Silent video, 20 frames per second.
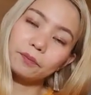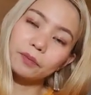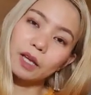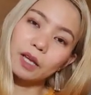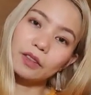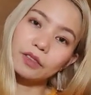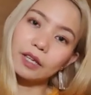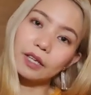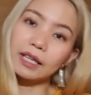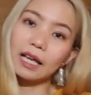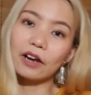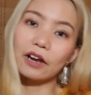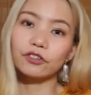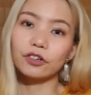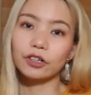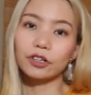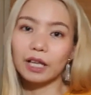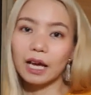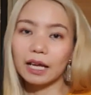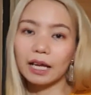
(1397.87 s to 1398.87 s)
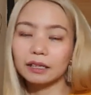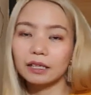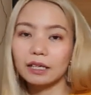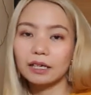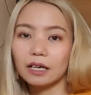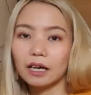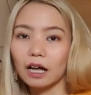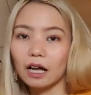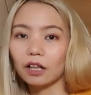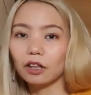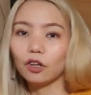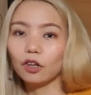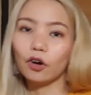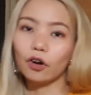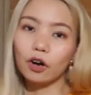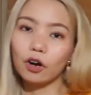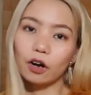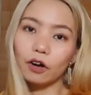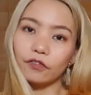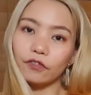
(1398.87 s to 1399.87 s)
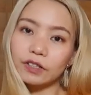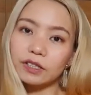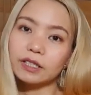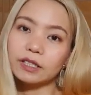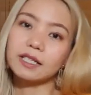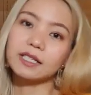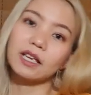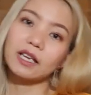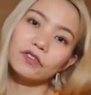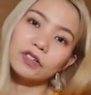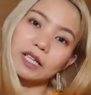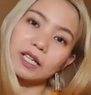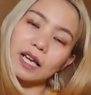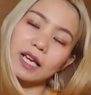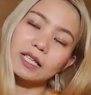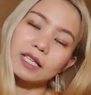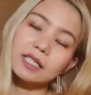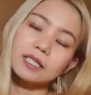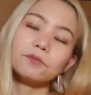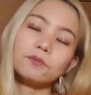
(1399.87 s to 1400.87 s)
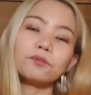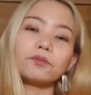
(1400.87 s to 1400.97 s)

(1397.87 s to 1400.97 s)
And then after that, a long off and then 7 days.